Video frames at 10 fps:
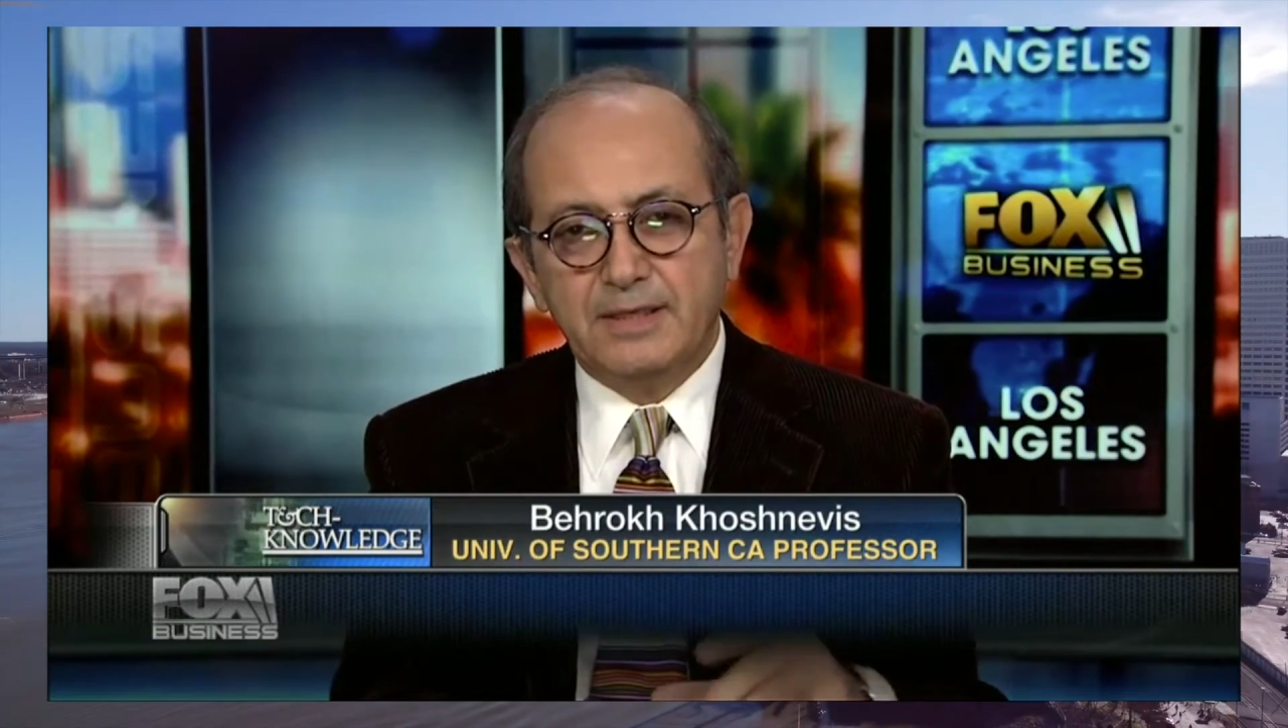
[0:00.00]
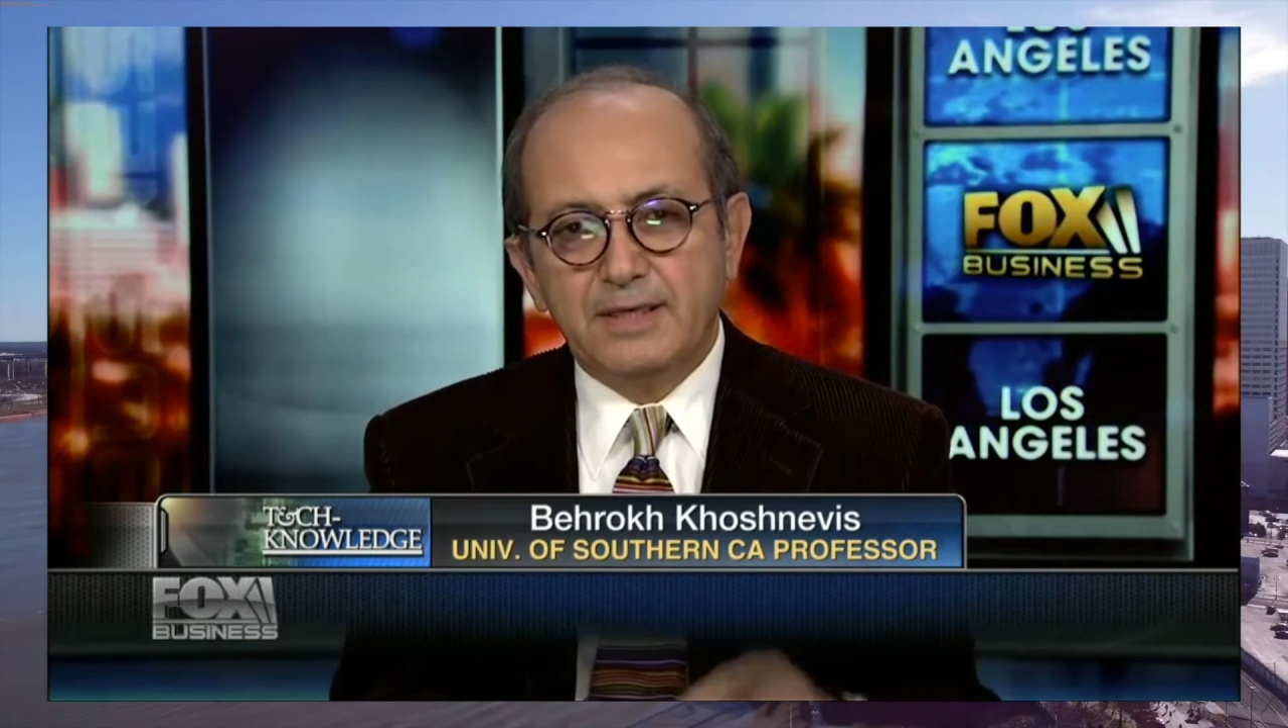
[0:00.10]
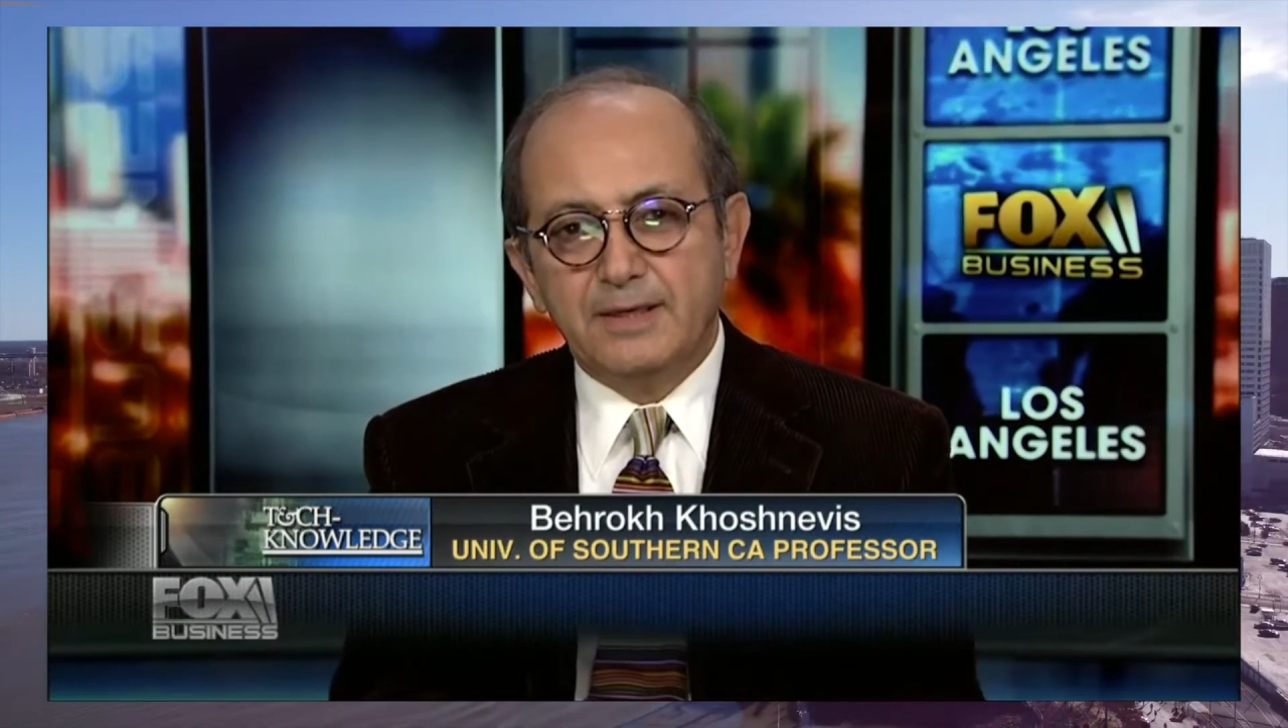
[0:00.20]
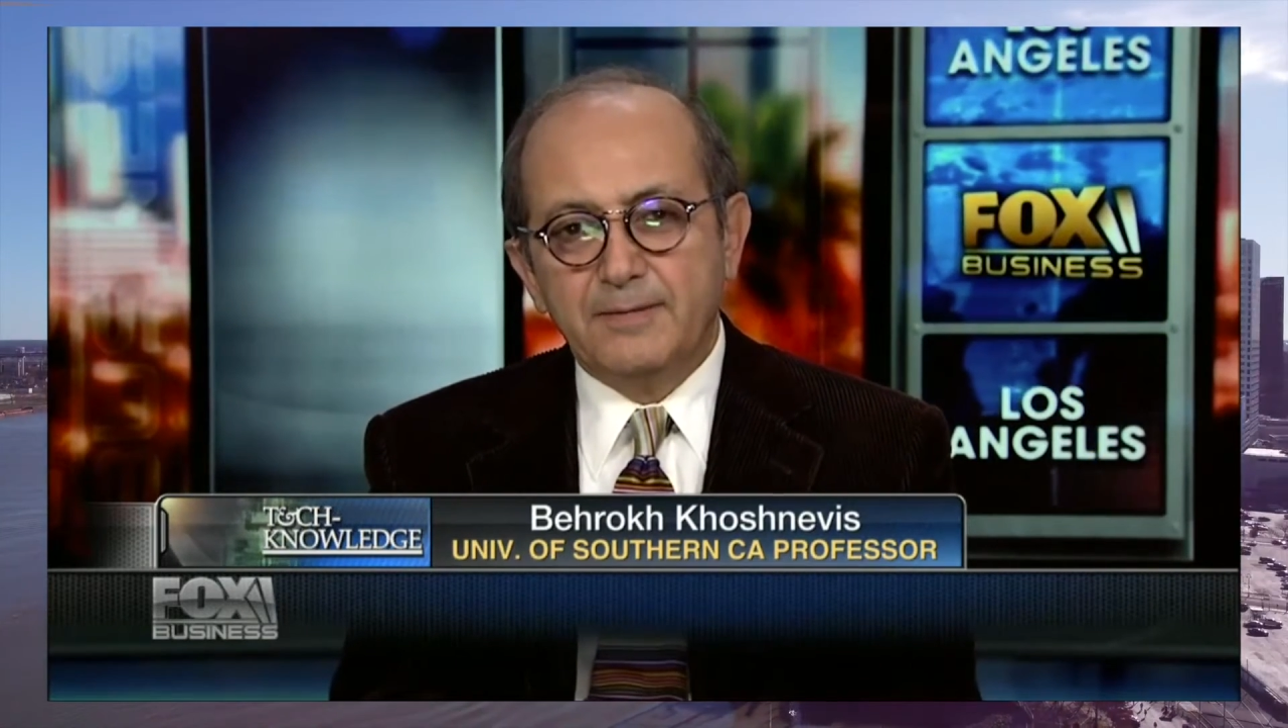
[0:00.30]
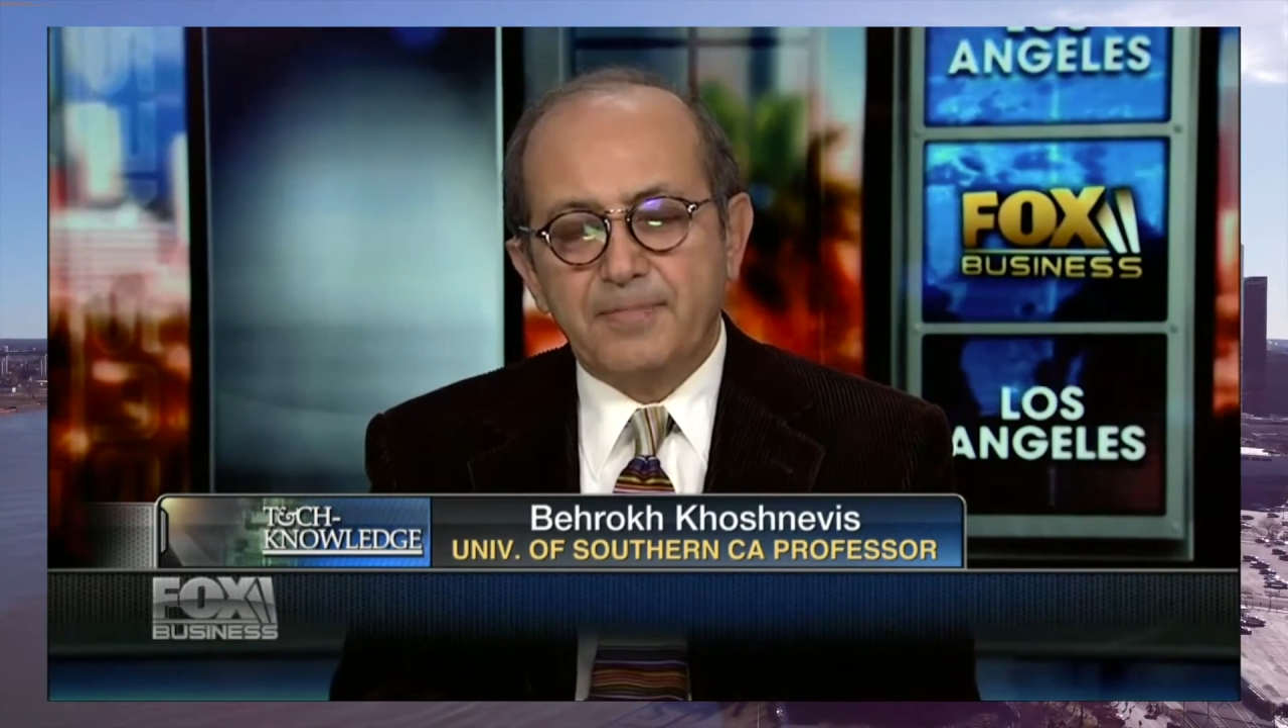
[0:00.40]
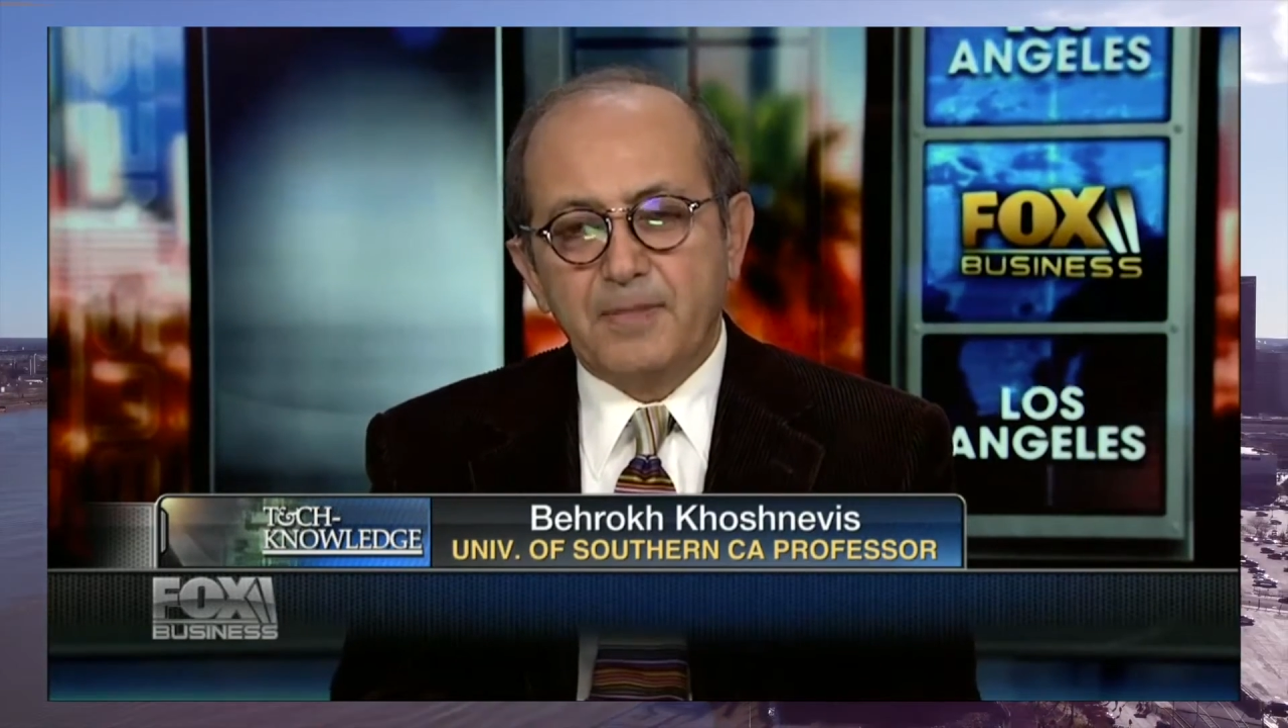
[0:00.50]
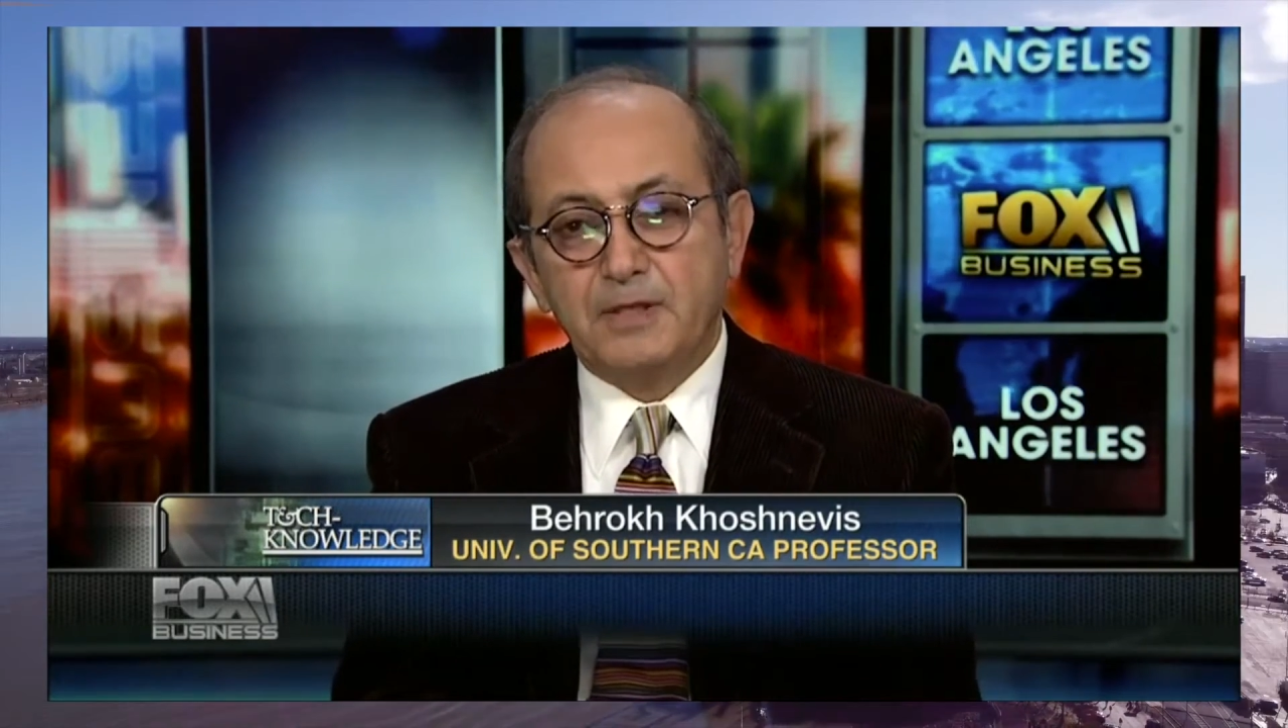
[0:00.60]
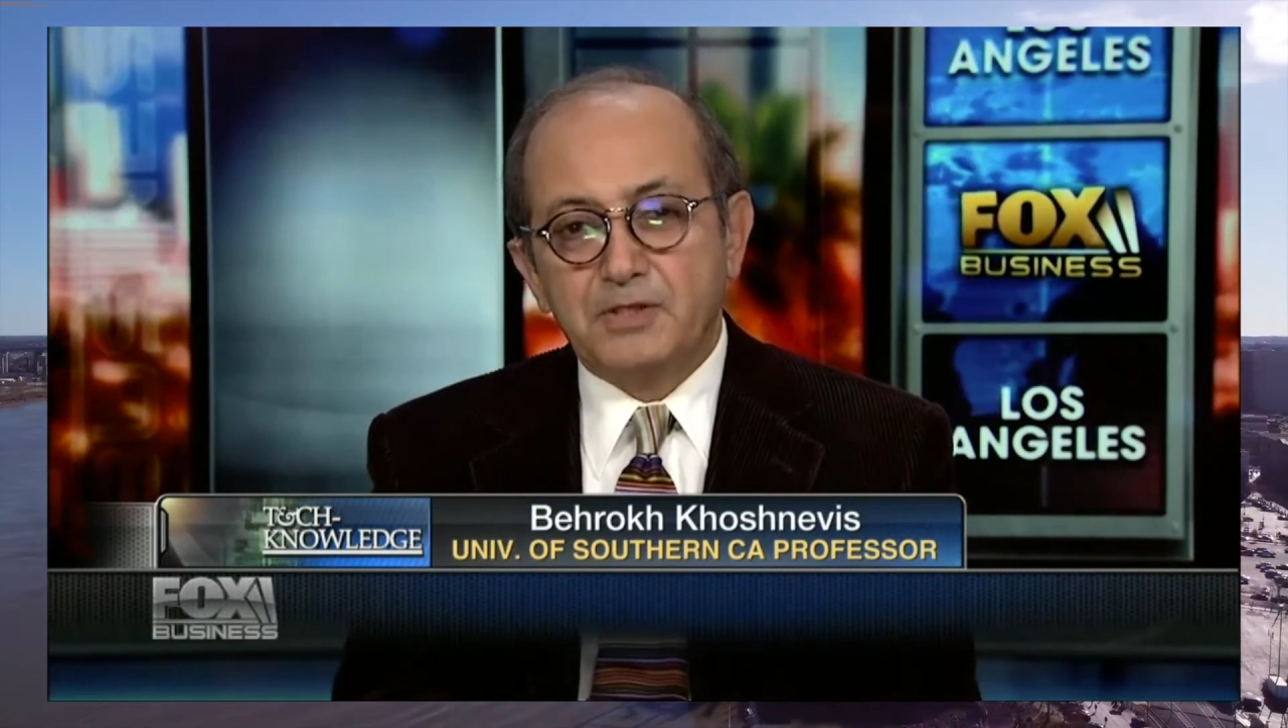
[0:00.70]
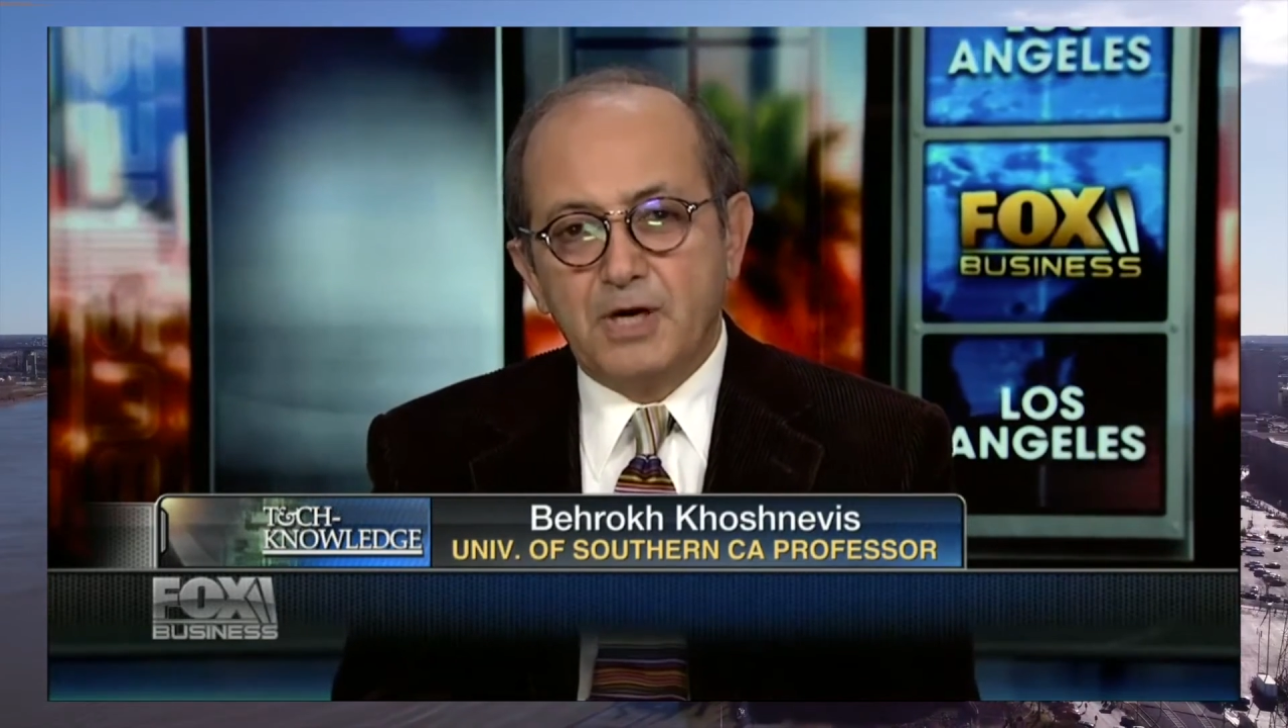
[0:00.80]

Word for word: on